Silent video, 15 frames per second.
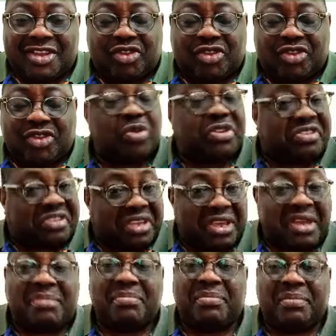to the
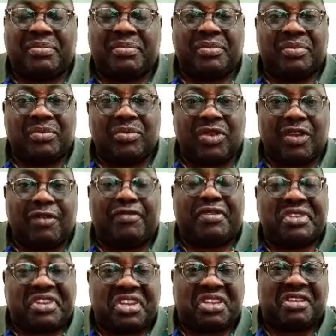same
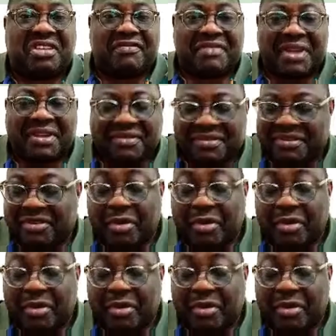vindictiveness.